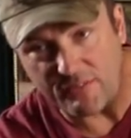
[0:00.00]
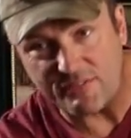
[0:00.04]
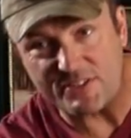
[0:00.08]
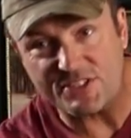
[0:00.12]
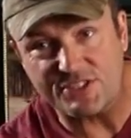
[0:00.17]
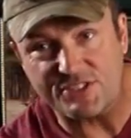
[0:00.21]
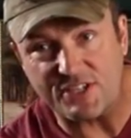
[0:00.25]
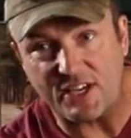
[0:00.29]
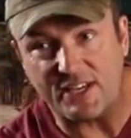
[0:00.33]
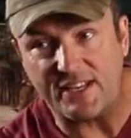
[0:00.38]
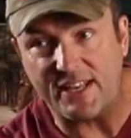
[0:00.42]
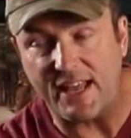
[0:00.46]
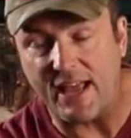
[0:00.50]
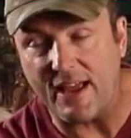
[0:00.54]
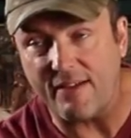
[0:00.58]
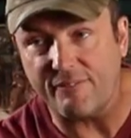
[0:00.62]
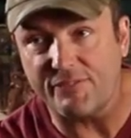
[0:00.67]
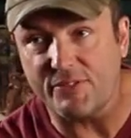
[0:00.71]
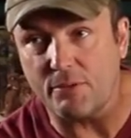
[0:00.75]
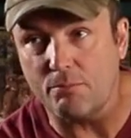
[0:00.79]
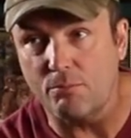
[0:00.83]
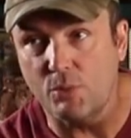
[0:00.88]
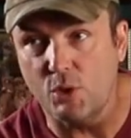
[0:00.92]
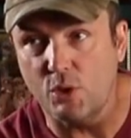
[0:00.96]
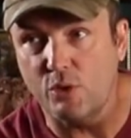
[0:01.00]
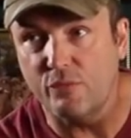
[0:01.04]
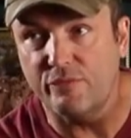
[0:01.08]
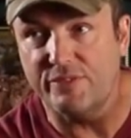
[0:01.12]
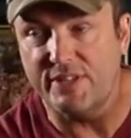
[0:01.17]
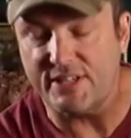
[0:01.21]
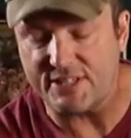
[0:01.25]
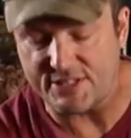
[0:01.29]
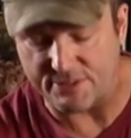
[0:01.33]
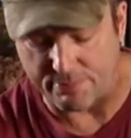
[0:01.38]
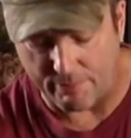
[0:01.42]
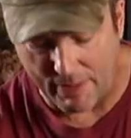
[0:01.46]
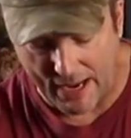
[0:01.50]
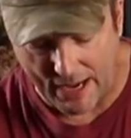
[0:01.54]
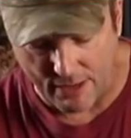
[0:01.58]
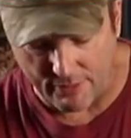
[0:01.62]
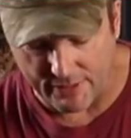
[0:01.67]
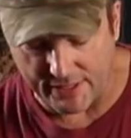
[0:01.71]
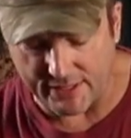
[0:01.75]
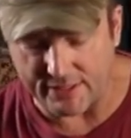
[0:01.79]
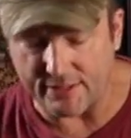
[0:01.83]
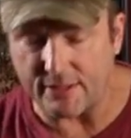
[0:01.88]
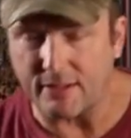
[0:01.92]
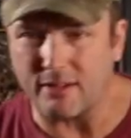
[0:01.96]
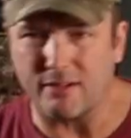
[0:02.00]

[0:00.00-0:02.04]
of a sudden have to move dismounted,